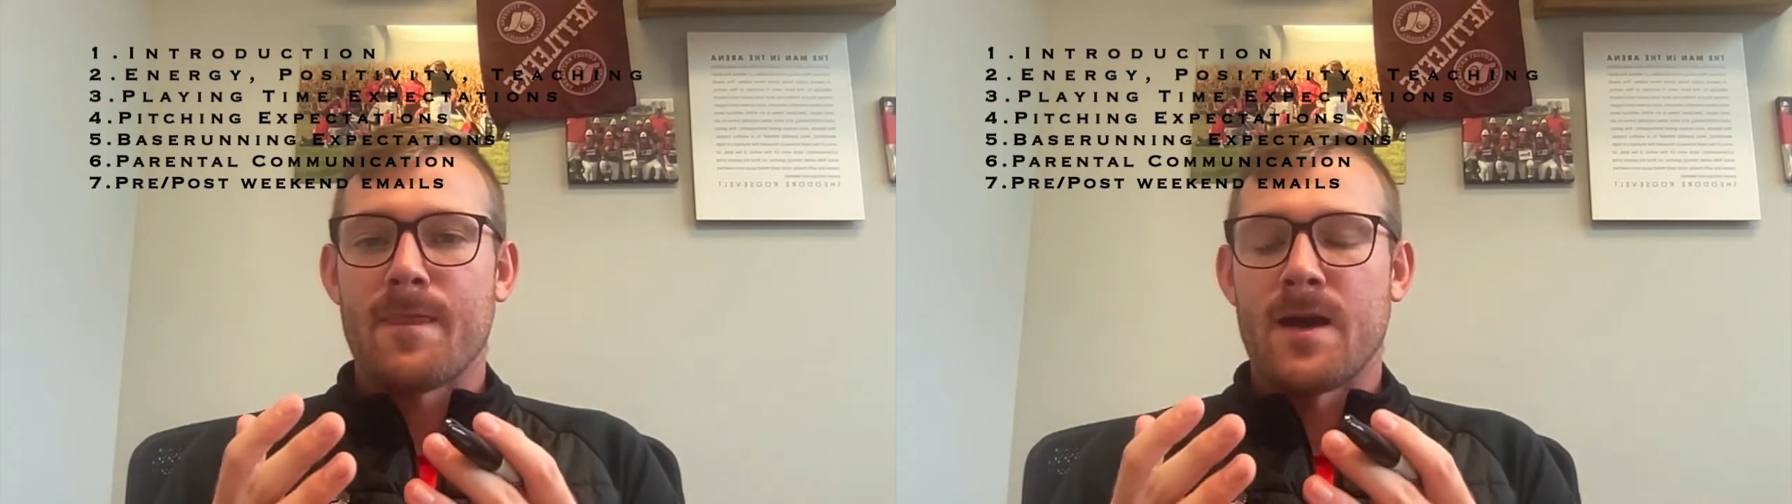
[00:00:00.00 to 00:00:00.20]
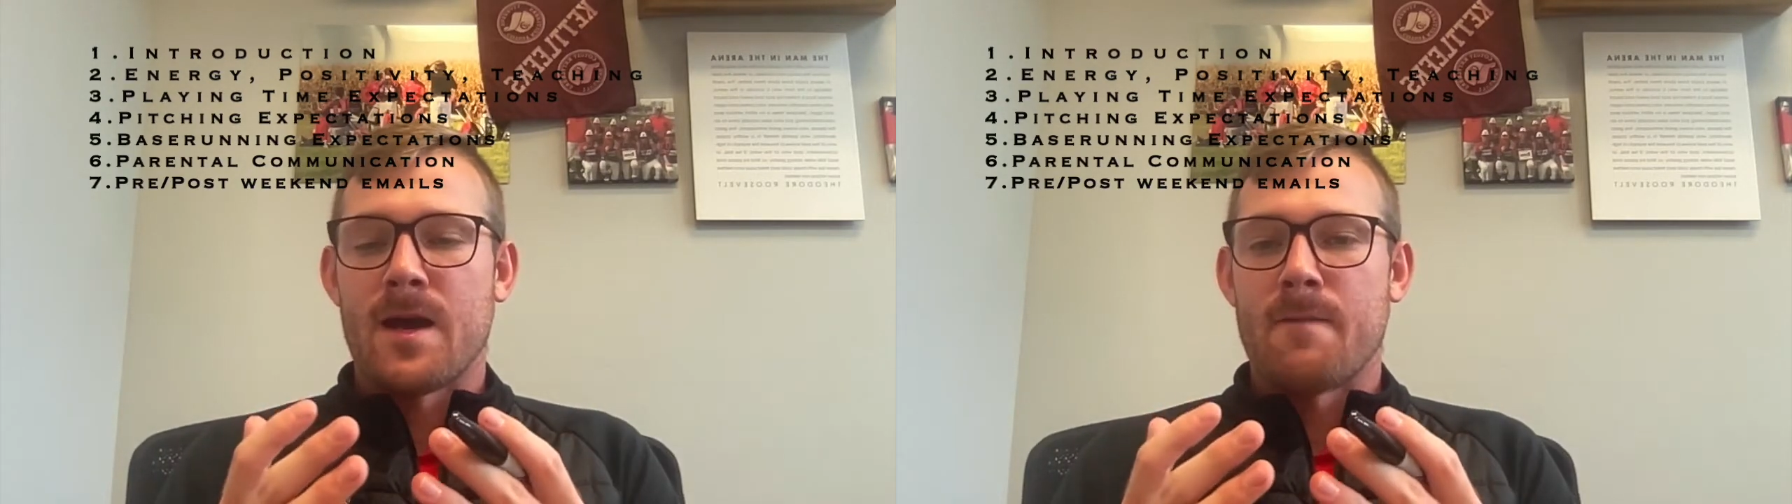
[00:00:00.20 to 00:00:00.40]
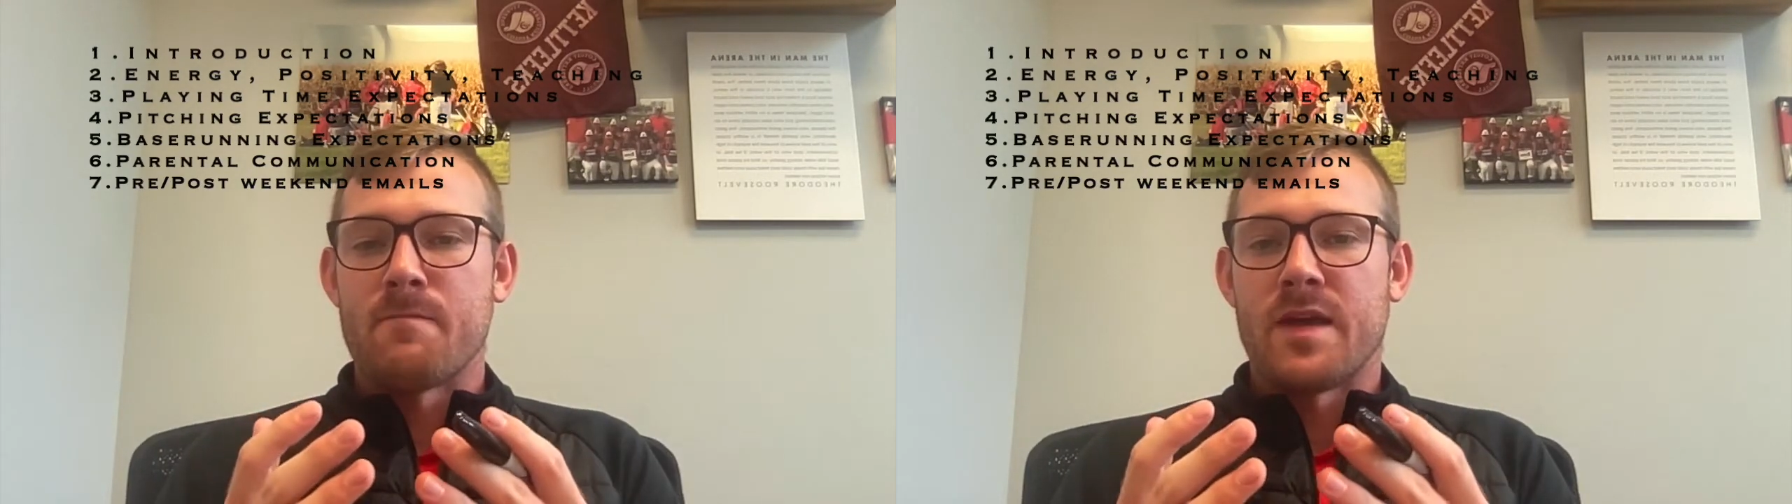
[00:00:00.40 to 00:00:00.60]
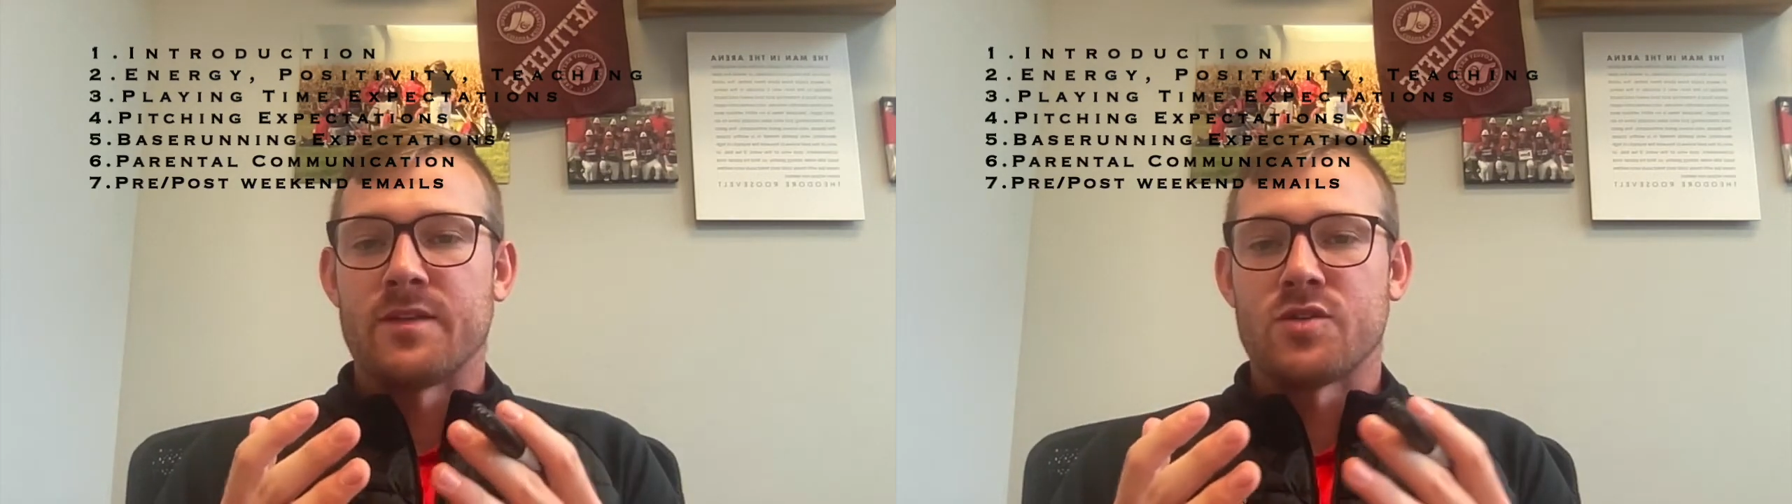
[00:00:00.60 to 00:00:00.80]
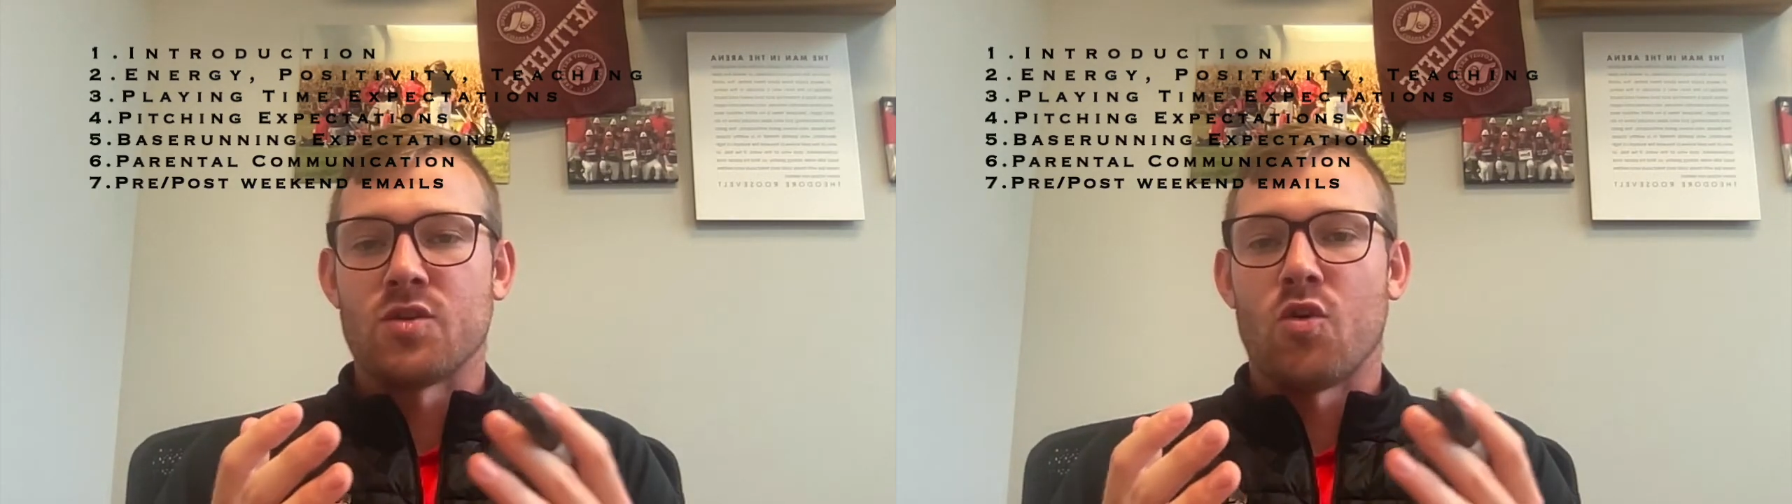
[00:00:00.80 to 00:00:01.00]
Um,
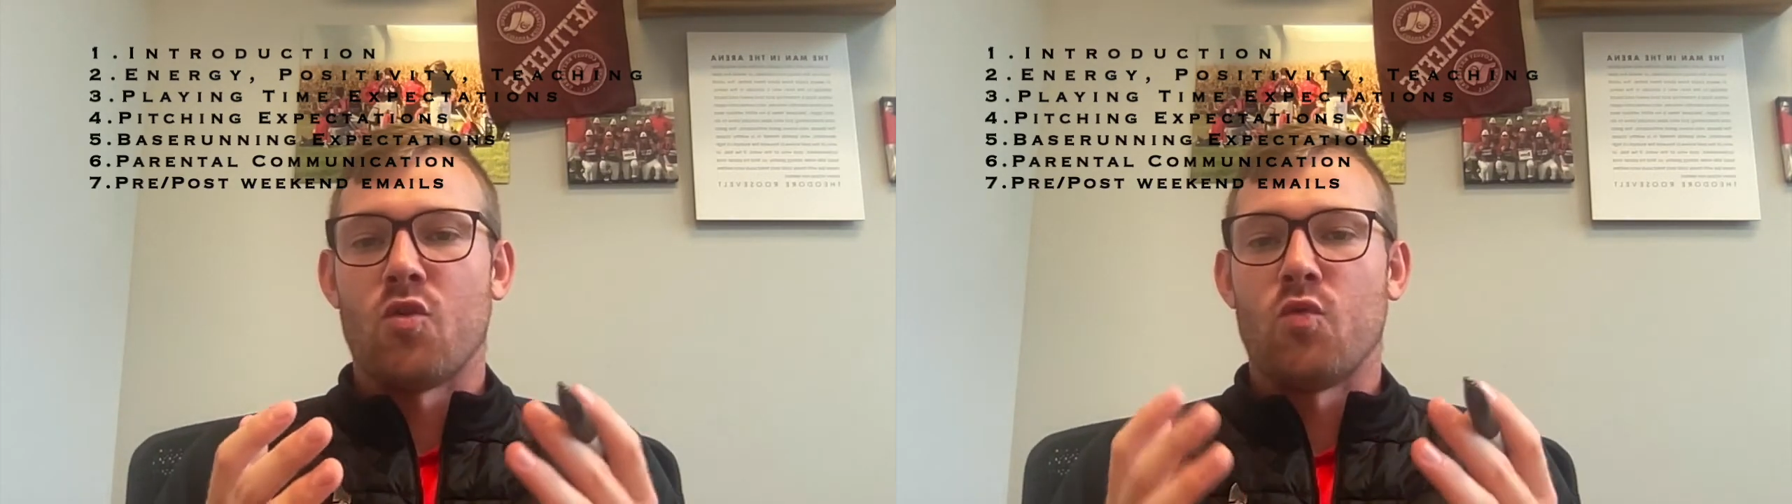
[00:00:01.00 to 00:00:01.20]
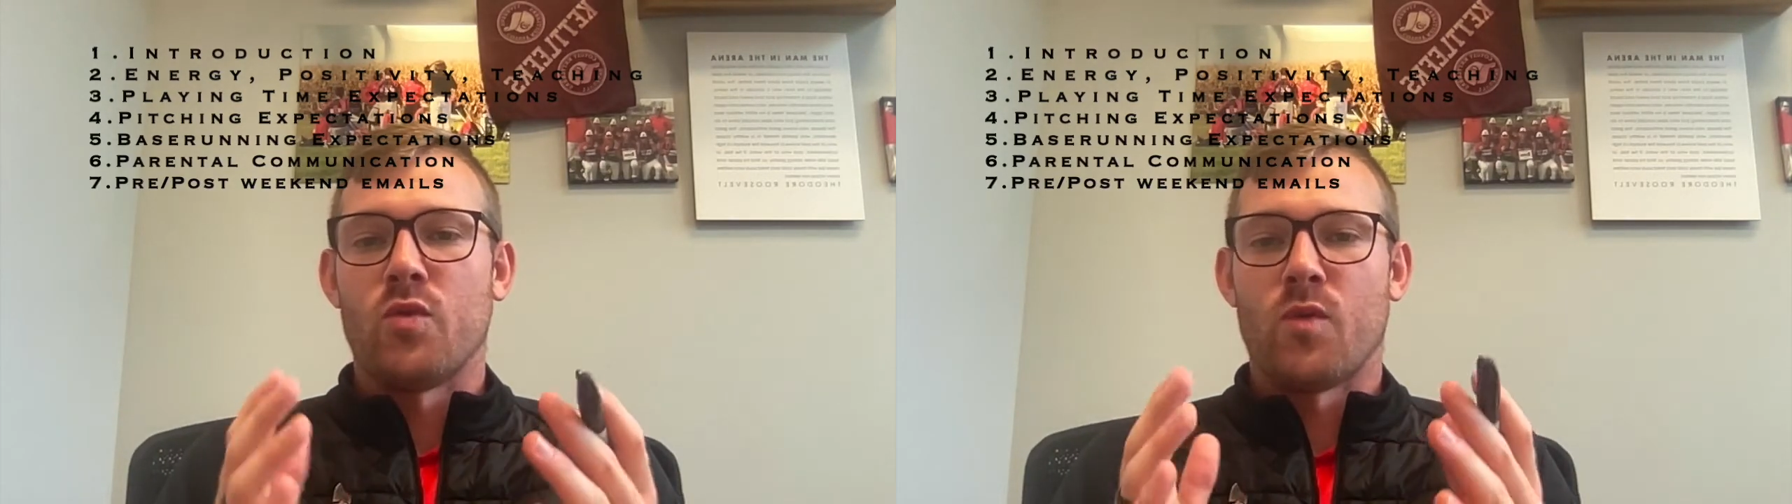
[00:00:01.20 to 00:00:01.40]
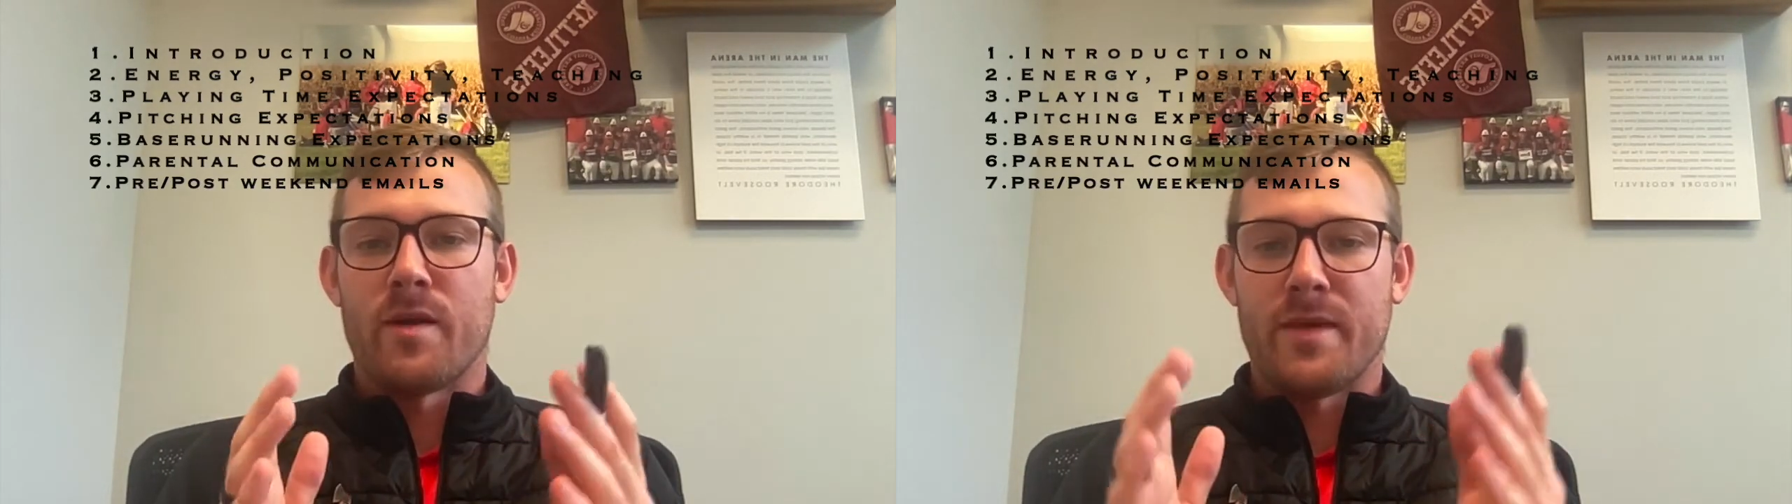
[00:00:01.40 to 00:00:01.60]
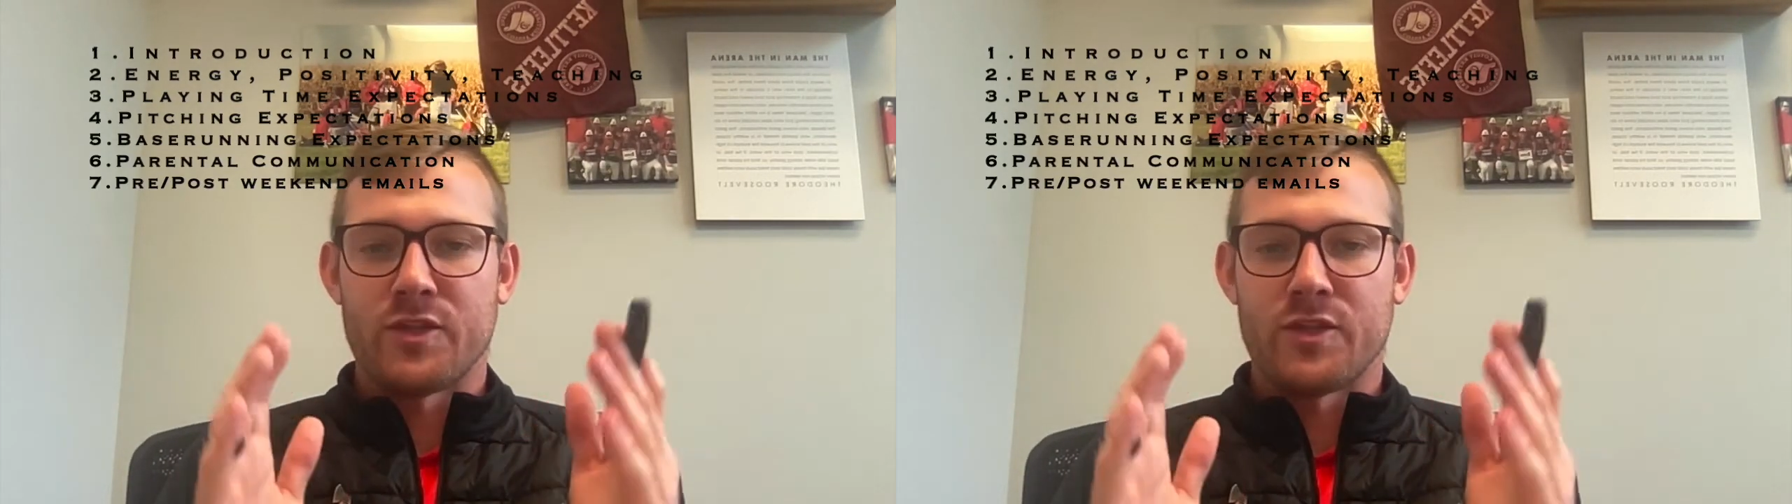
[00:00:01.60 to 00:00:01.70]
and so we want to make